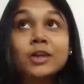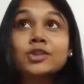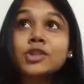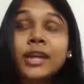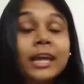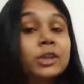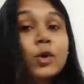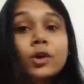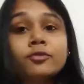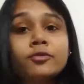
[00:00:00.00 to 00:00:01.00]
So to get
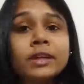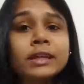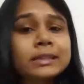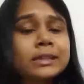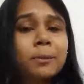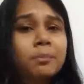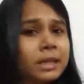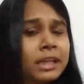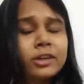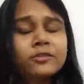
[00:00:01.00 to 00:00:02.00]
cold feet, the
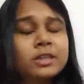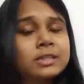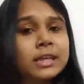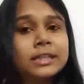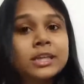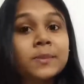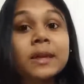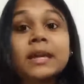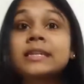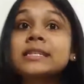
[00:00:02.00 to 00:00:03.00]
meaning of this idiom
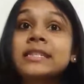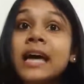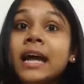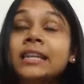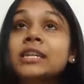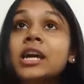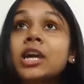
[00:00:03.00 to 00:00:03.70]
is that